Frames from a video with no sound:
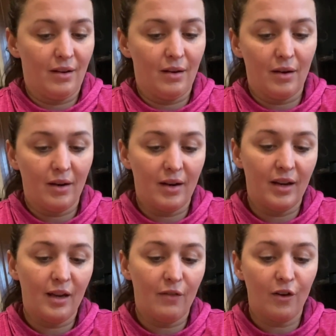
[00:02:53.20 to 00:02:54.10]
I'm going to
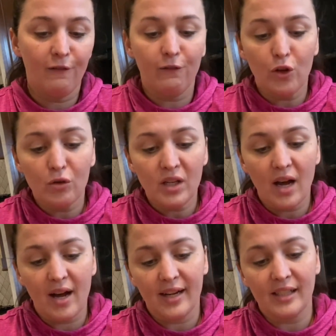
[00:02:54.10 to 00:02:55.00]
give it a few
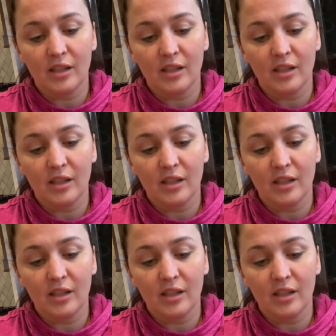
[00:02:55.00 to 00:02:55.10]
ties